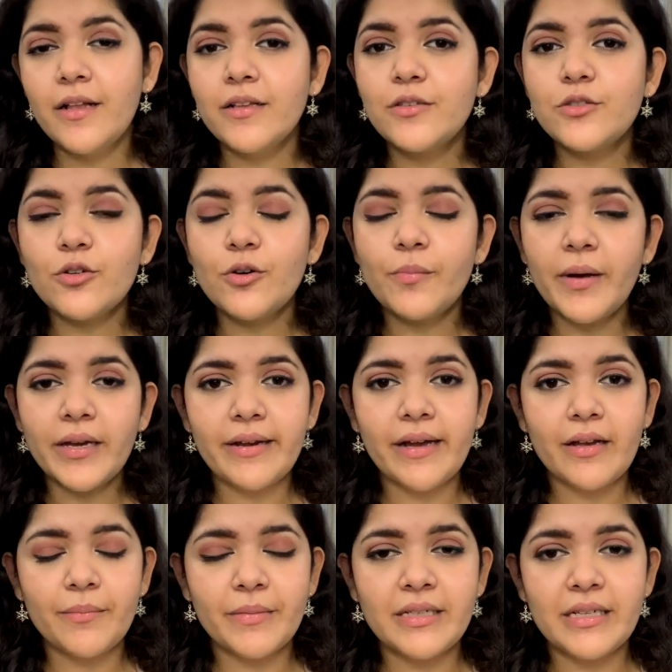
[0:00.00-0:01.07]
So my
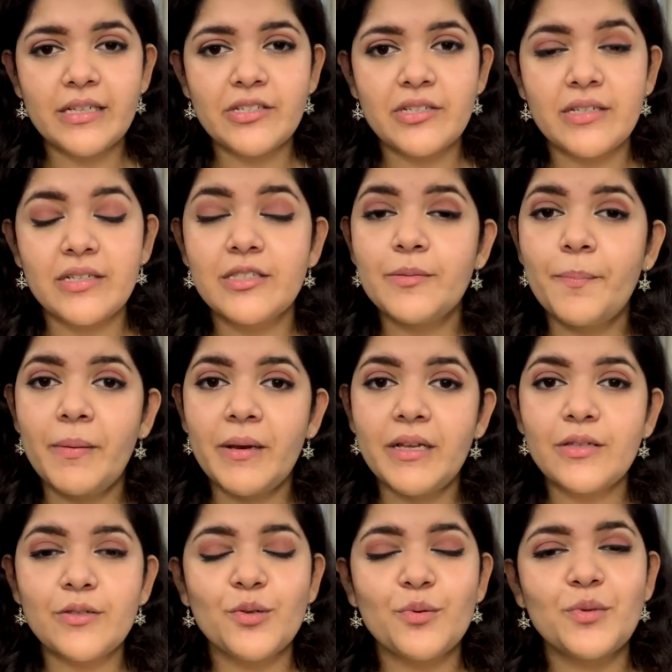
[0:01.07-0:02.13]
recommendation is
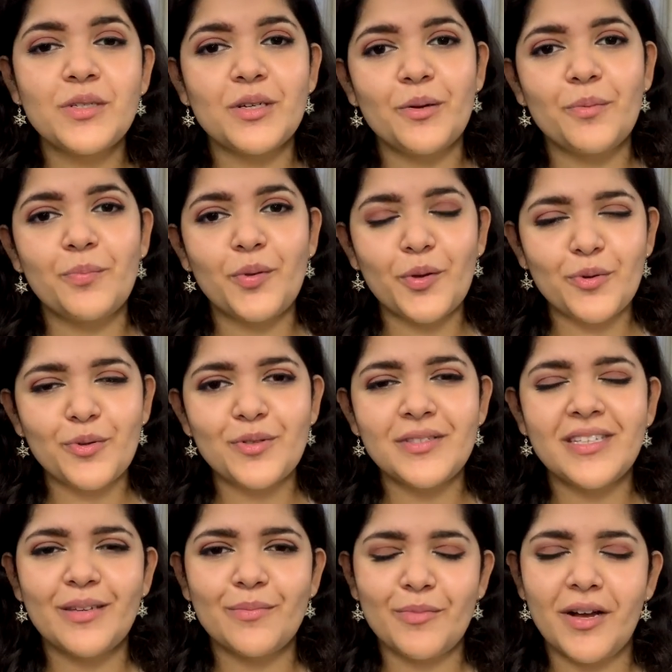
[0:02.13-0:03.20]
please don't abuse
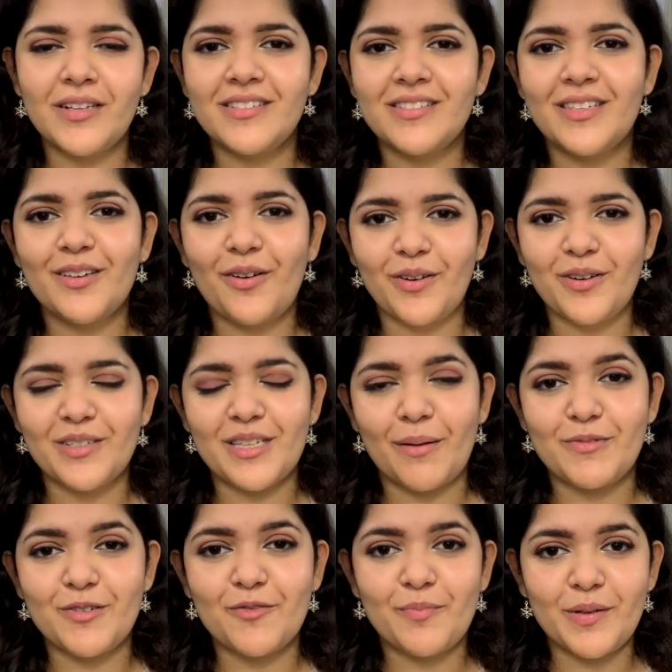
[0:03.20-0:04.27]
the emergency
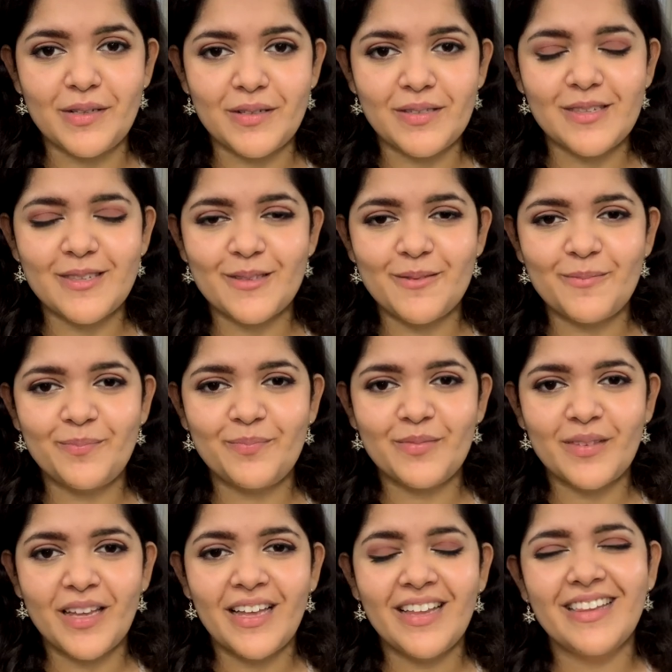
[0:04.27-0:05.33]
contraceptive pills.
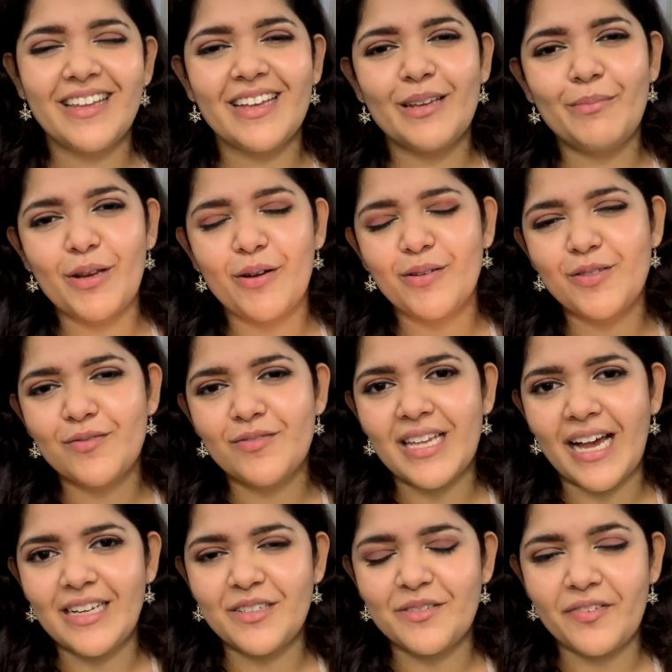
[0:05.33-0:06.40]
There can be lots of
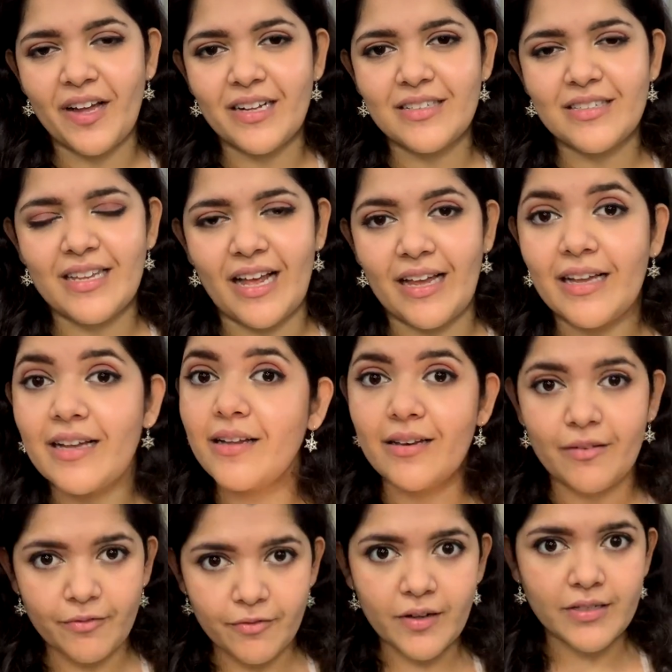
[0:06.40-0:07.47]
side effects like
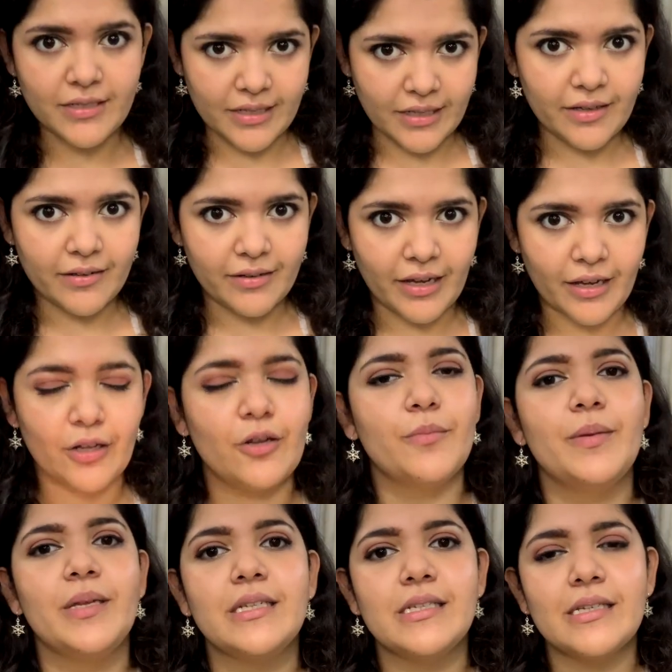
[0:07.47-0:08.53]
firstly irregular
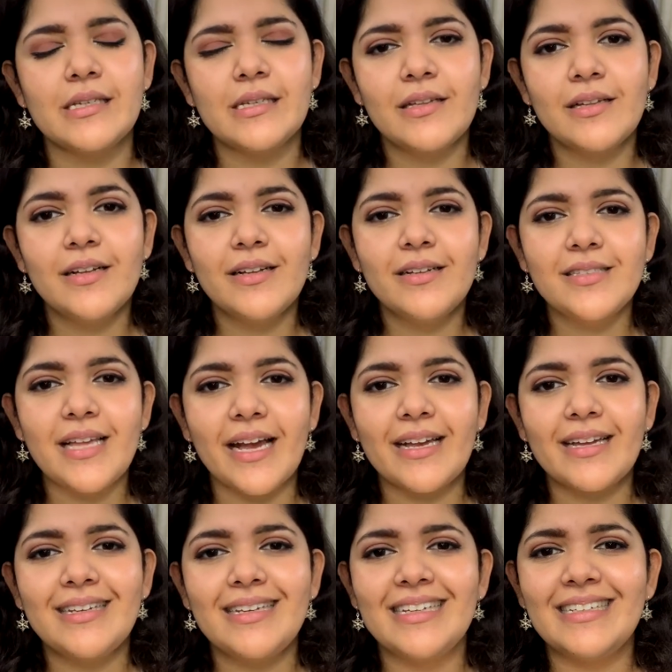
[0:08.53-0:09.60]
bleeding,
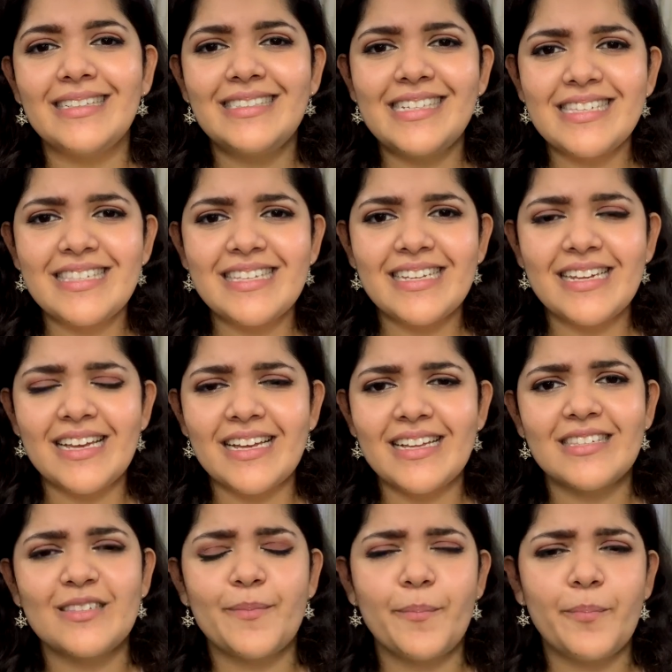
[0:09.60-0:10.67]
secondly
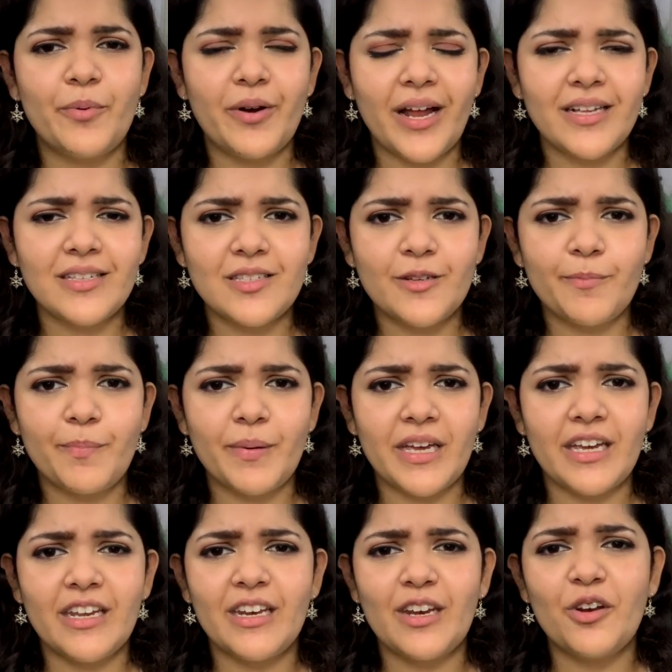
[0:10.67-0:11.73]
dizziness, breast
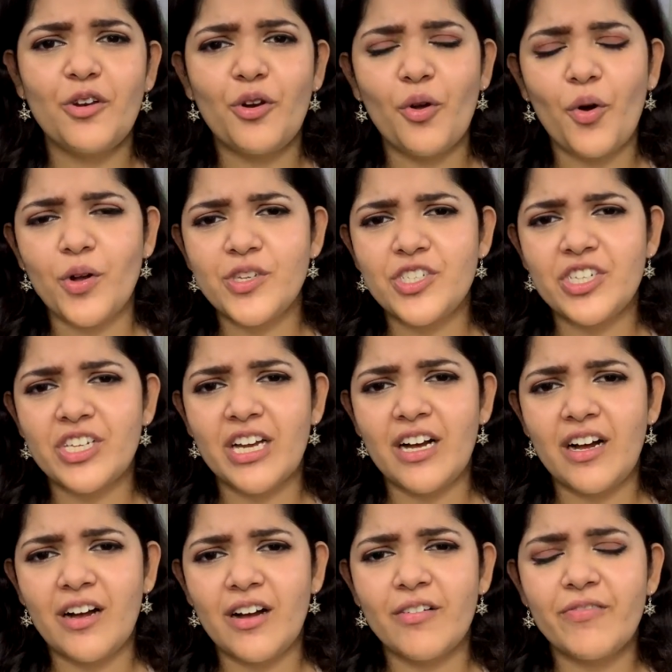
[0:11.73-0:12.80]
pain,
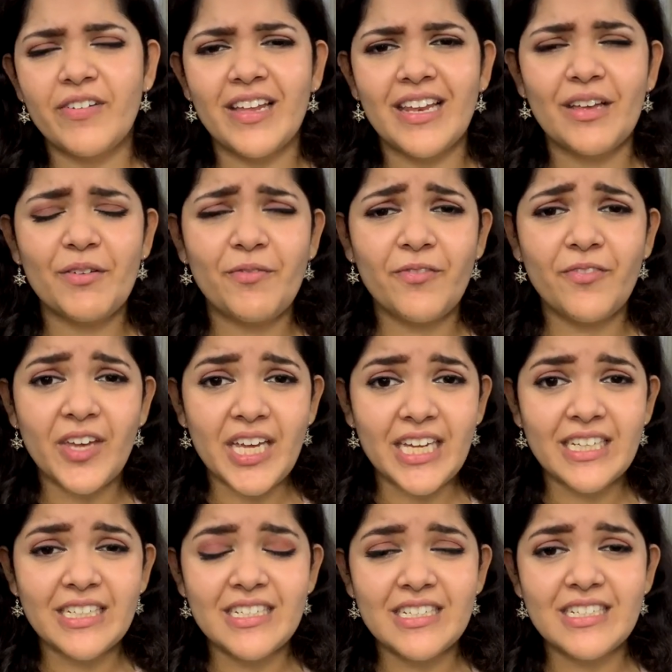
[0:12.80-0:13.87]
nausea, feeling
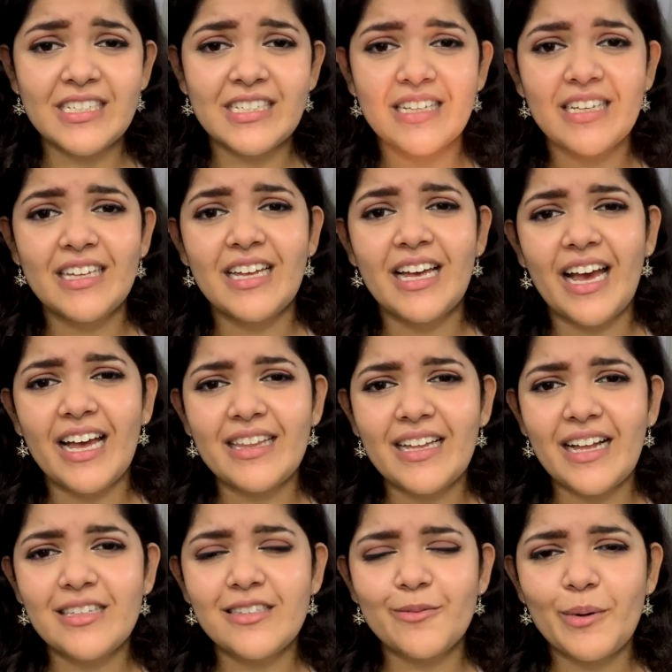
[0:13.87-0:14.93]
faint. And
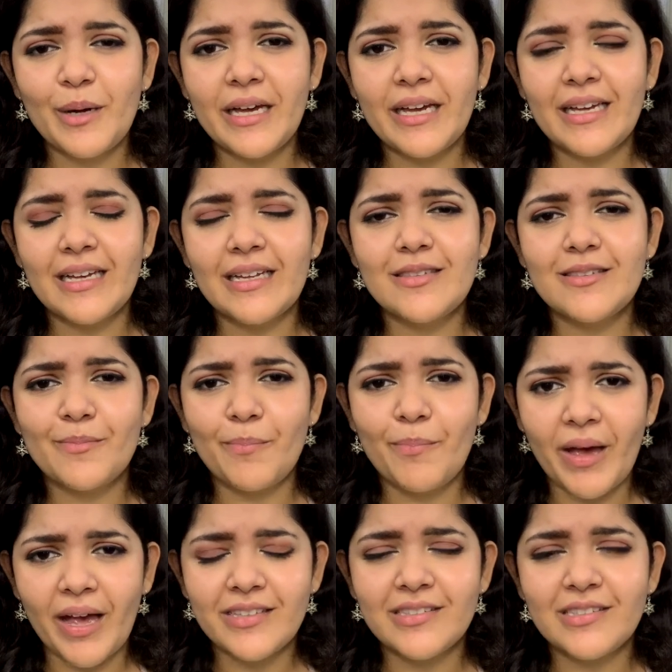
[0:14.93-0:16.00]
that's why it's
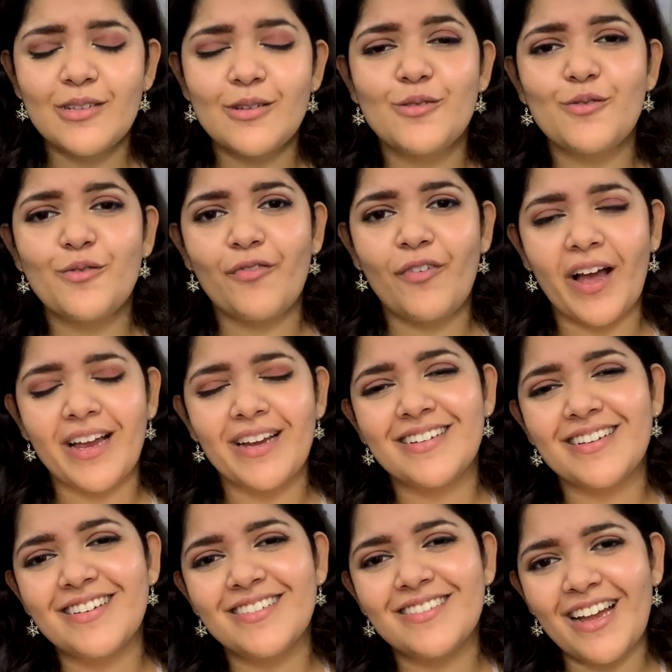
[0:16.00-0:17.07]
best to find
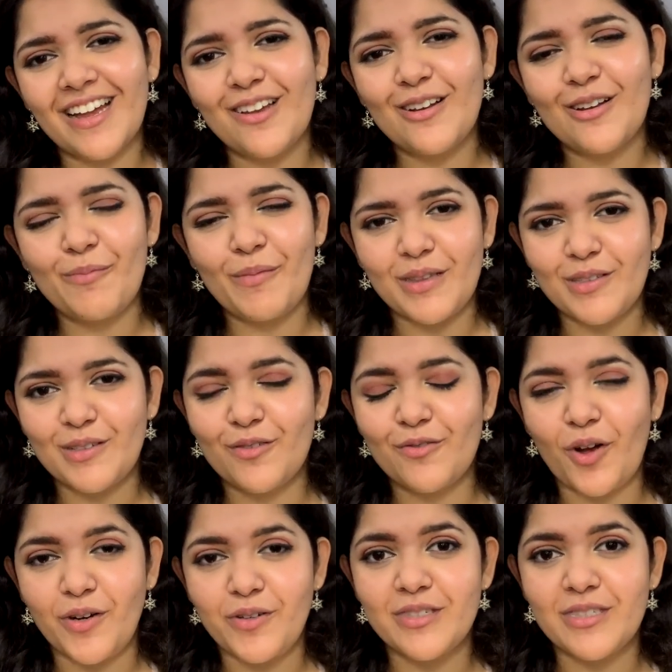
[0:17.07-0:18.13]
a regular method
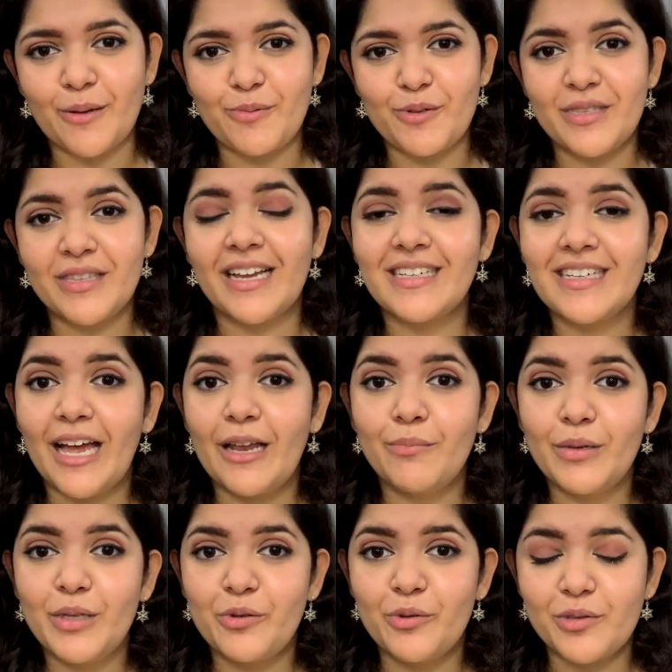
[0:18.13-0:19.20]
of contraception that
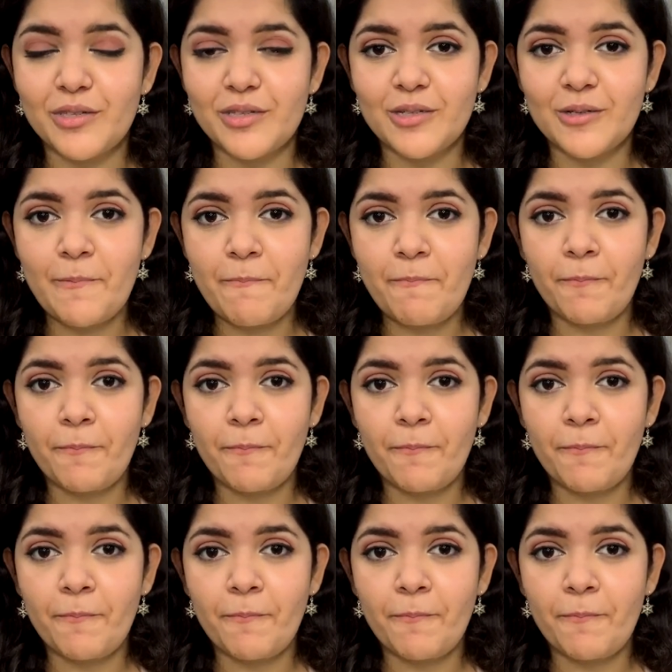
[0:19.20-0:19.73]
can be used.